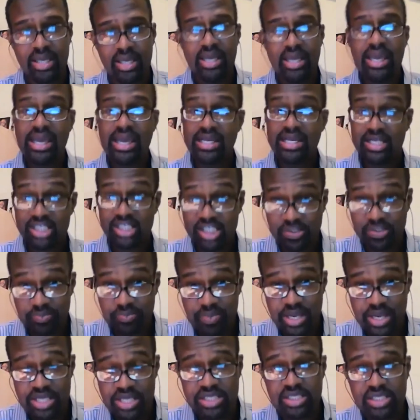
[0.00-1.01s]
and
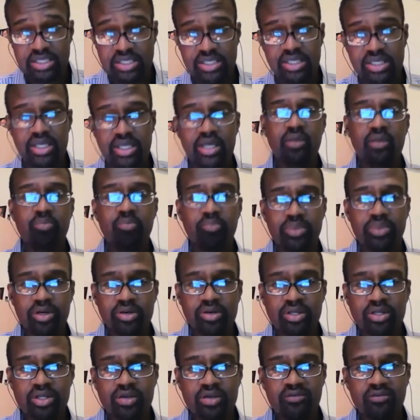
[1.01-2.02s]
especially
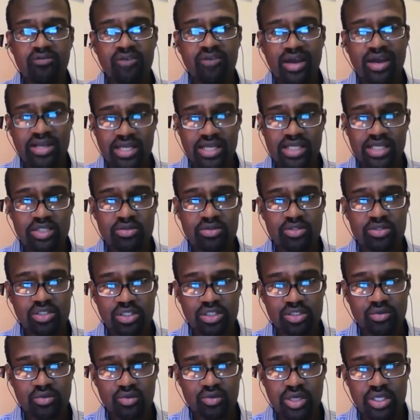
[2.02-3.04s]
building your financial
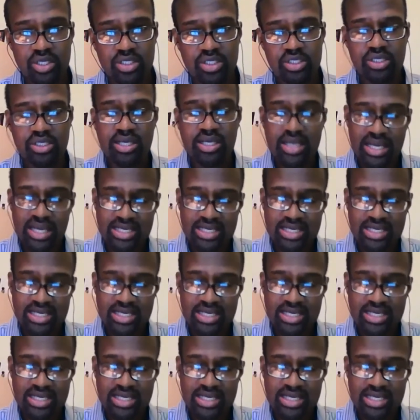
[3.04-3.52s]
situation,